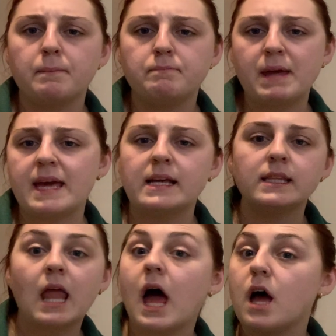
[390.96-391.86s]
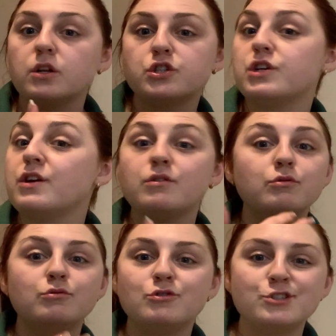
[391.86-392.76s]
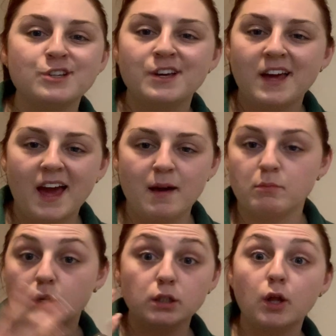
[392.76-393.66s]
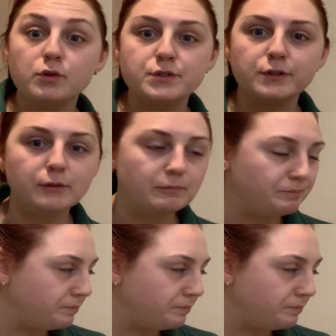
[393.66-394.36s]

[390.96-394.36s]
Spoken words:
big, large, huge, colossal,